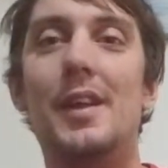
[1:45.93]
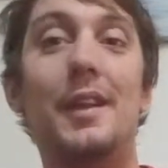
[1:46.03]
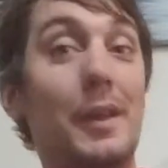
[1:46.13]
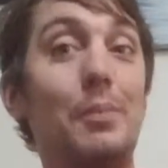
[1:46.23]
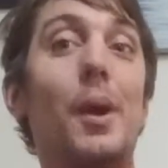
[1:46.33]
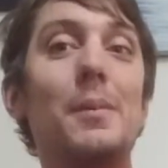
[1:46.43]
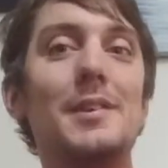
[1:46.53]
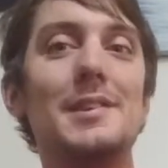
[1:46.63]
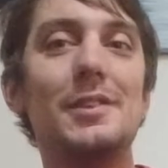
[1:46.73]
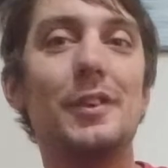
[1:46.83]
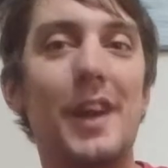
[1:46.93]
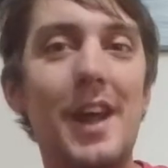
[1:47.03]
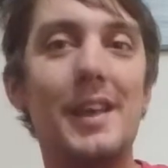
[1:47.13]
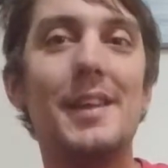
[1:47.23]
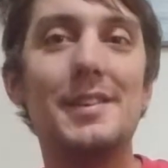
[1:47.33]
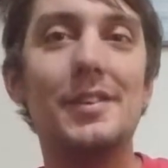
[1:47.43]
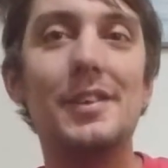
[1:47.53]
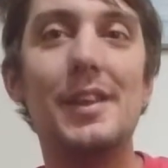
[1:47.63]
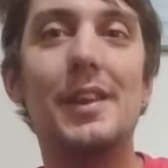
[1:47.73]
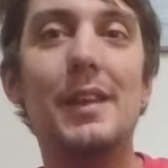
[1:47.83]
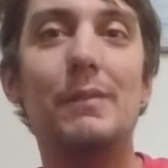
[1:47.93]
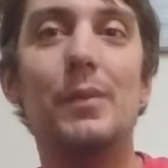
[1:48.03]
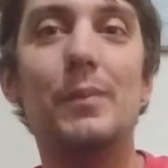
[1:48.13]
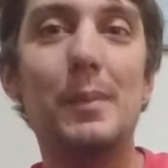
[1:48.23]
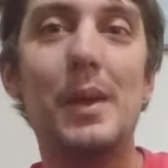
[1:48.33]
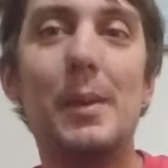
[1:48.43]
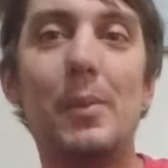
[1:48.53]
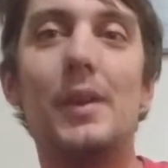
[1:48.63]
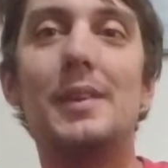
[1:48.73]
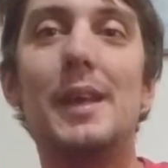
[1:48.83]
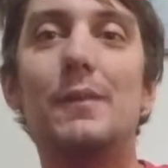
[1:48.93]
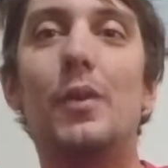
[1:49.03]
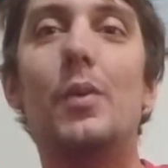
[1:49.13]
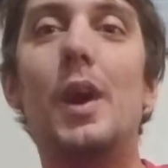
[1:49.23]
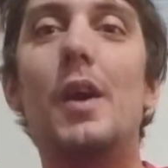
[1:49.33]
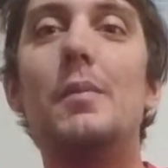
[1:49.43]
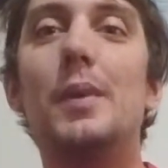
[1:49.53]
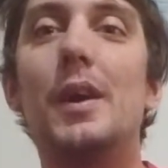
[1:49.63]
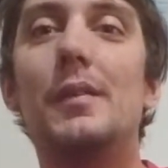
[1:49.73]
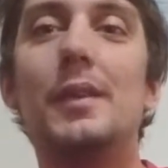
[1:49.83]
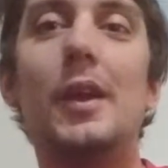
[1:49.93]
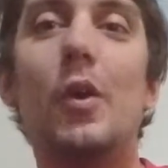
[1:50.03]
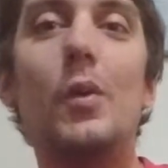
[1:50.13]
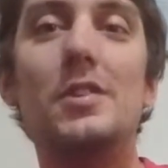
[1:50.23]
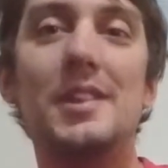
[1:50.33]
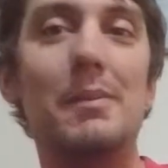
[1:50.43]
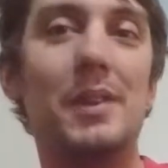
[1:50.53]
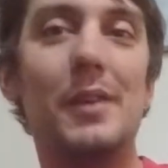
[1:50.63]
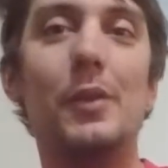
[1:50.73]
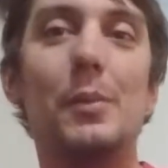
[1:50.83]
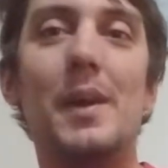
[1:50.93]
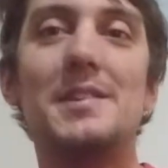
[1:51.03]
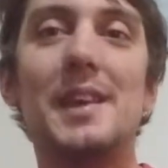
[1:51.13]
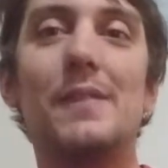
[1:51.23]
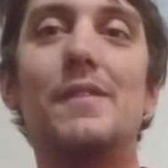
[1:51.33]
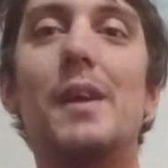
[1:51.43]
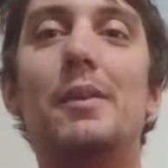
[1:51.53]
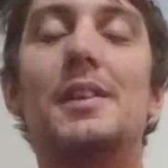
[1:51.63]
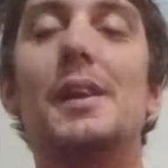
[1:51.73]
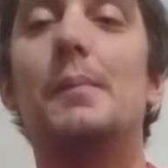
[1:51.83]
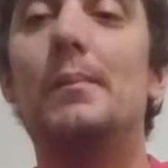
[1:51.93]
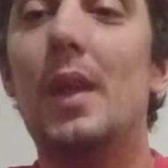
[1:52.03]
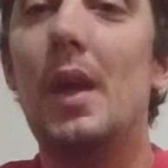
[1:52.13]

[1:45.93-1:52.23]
The Brumbies are still around, that's good. They've been my number 1 team for a while, but they always seem to get rid of my second favourite team.